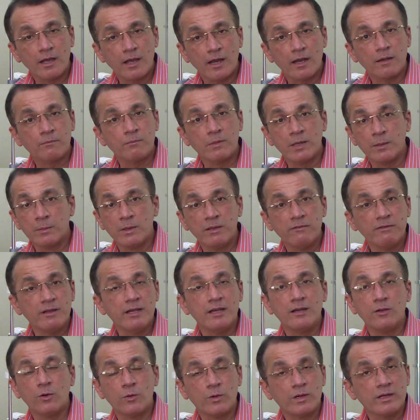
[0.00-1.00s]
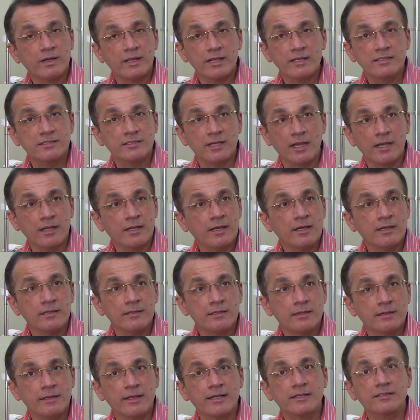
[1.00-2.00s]
and maybe we'll overtake China in
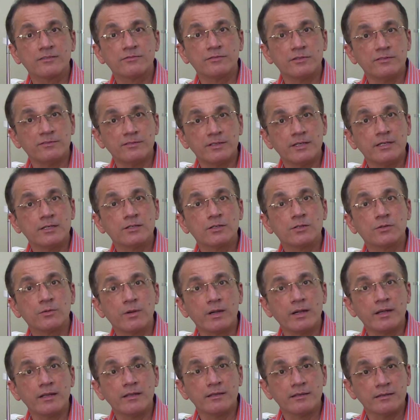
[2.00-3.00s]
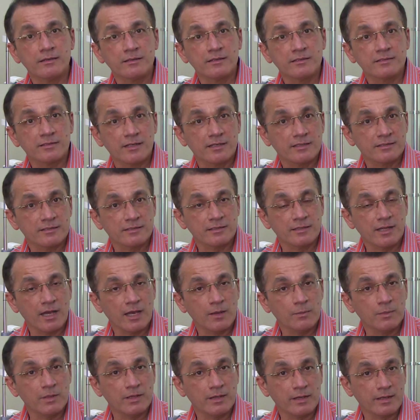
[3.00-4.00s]
the next 15 to 20 years as the
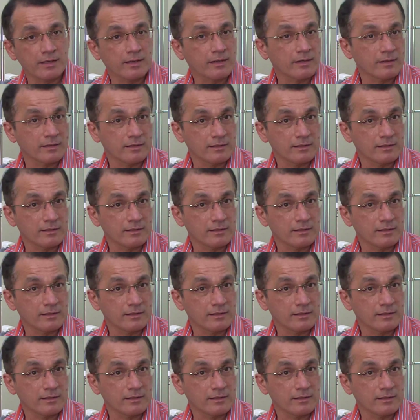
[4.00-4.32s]
diabetic